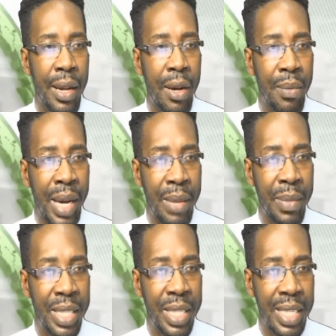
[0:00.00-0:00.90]
by
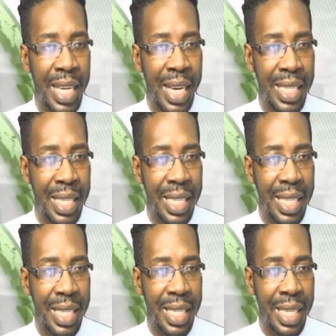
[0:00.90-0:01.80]
Mr. Daniel
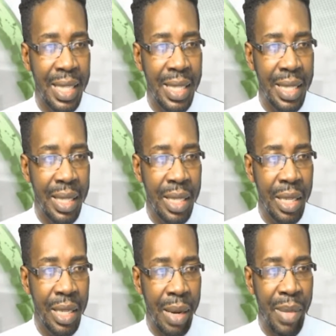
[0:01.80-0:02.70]
Siram. Let's see if
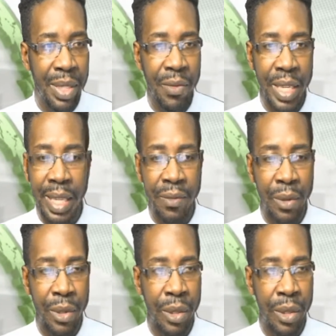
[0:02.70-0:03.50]
I can get that for you.